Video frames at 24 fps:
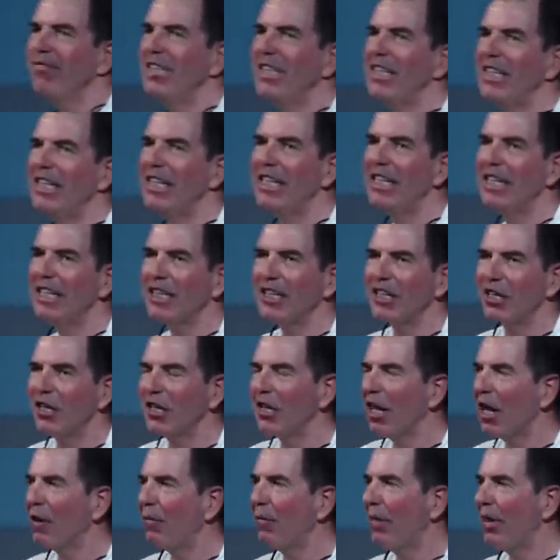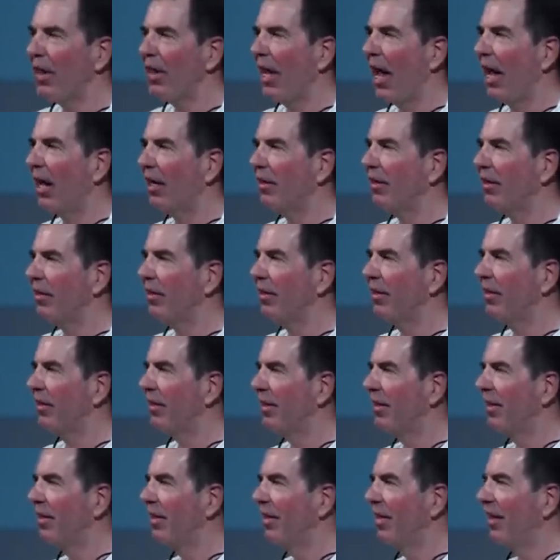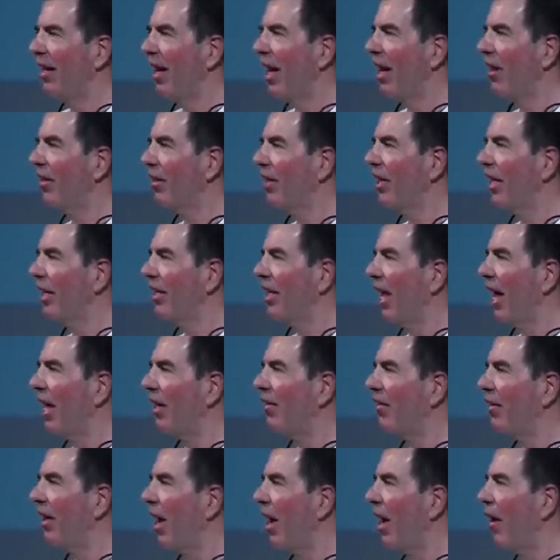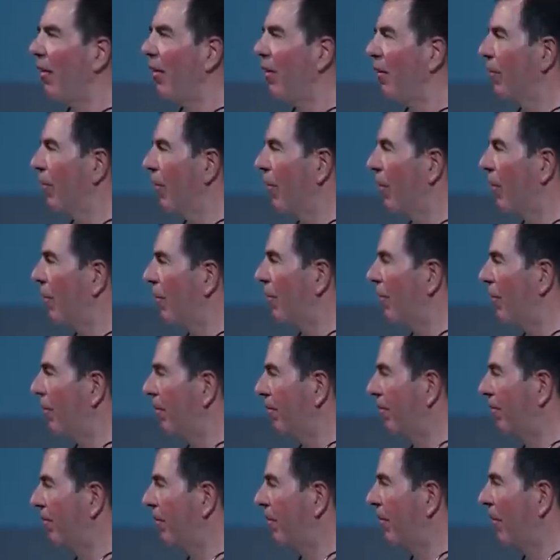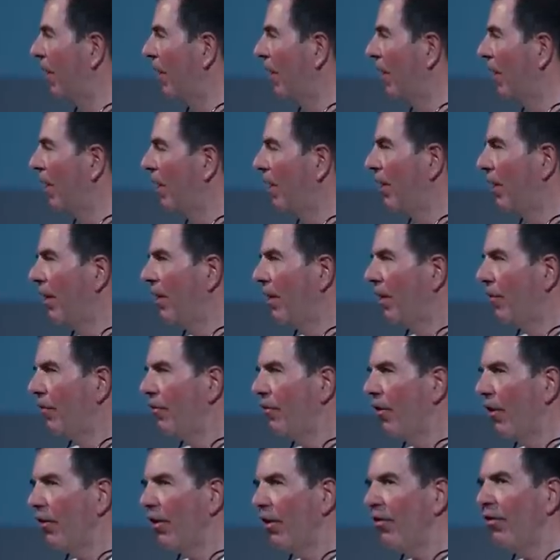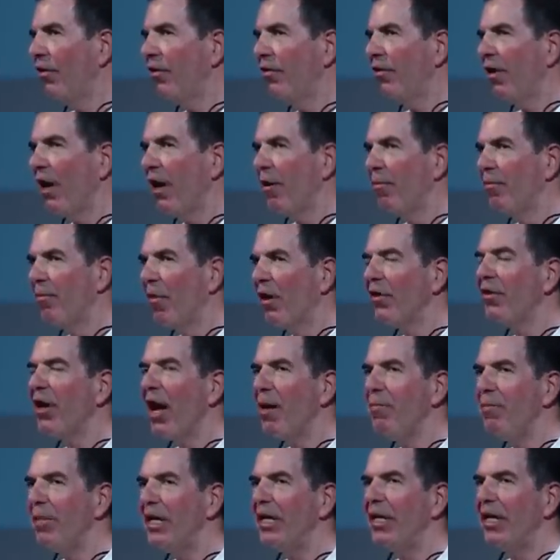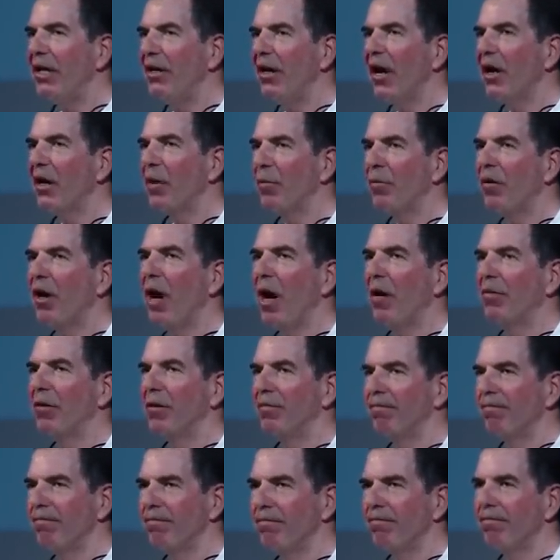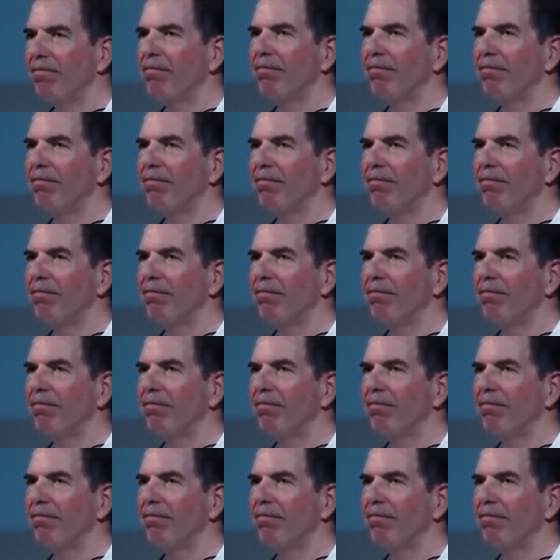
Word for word: Well, good luck with that. I don't think that's how it rolls. So this is a multi-billion dollar problem.